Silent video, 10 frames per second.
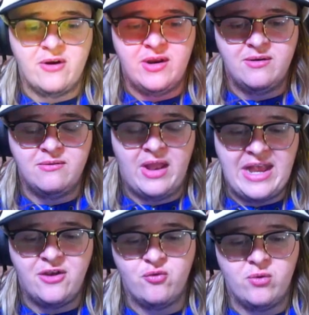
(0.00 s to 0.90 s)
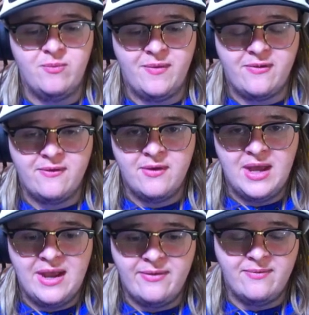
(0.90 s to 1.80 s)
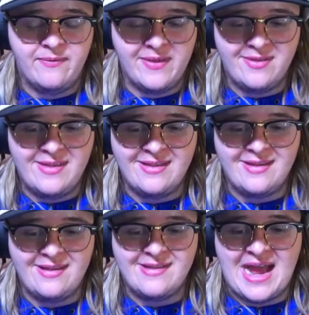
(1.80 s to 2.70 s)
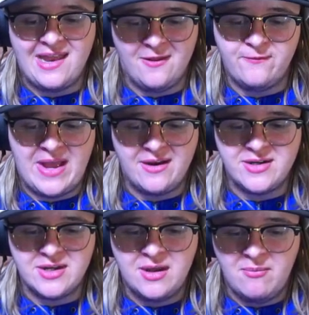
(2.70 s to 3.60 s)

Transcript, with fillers: in light groups, and this dizzy status effect.